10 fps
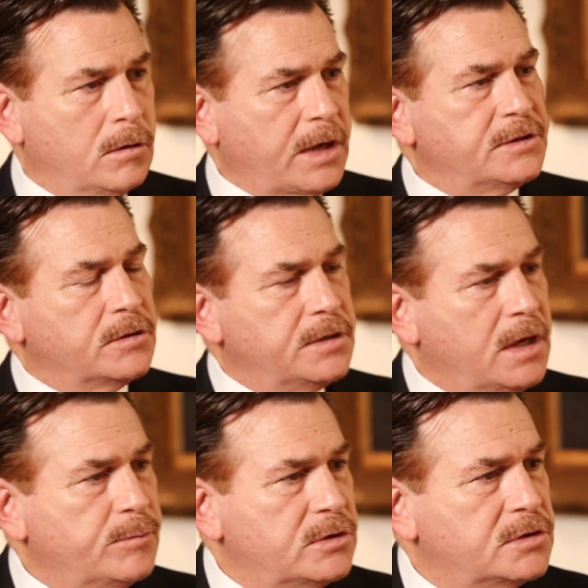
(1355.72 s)
Okay, so the
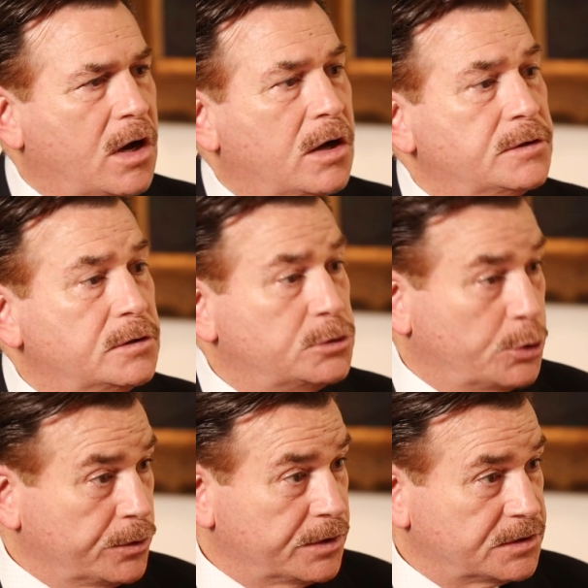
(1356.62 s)
numbers on
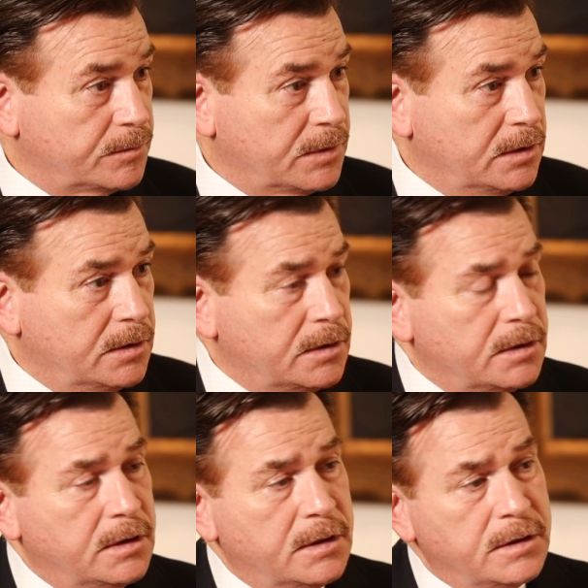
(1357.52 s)
tourism,
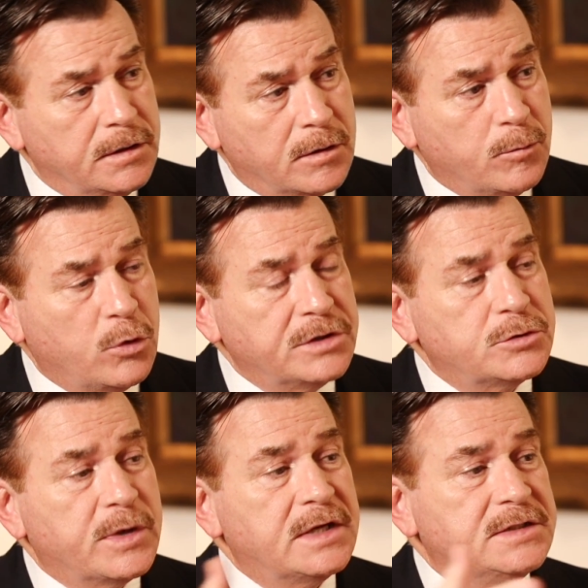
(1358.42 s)
there are more
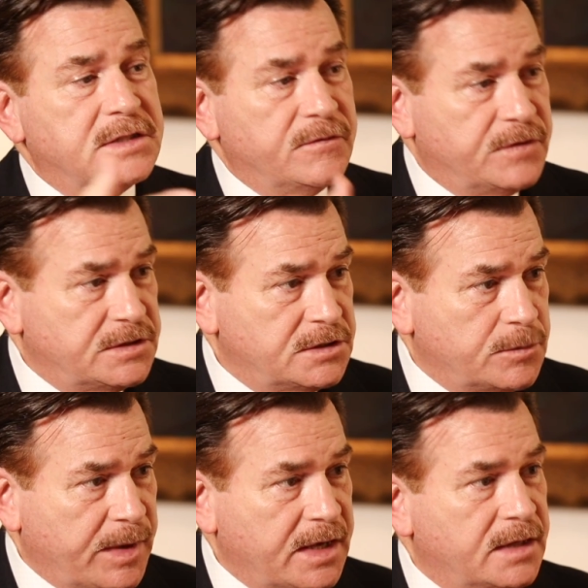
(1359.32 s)
Israelis that visit
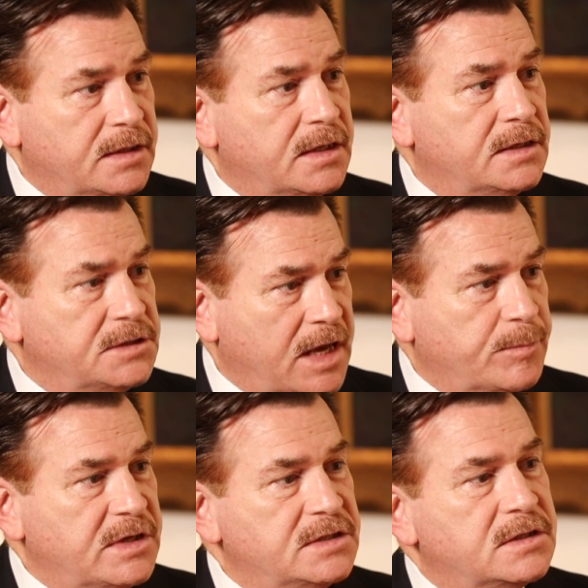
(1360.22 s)
Japan than
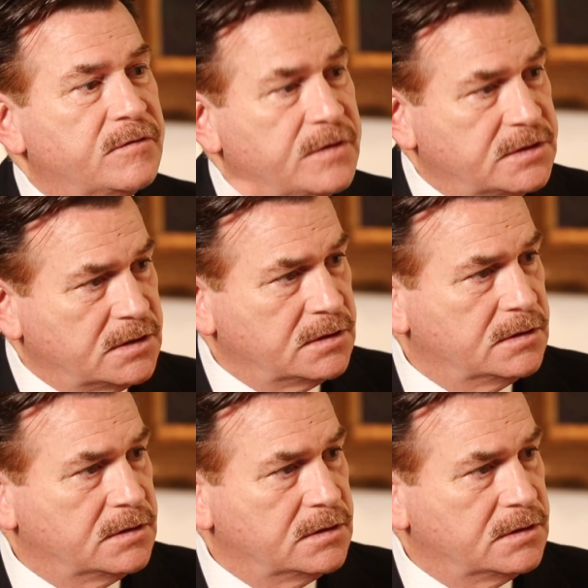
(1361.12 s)
Japanese that visit